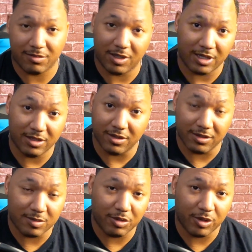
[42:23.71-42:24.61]
I'm like,
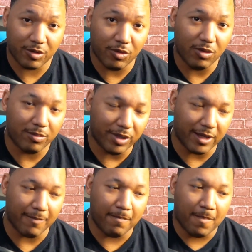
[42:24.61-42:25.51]
it's pretty cool.
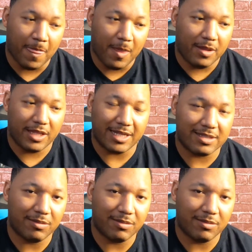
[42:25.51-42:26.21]
But that's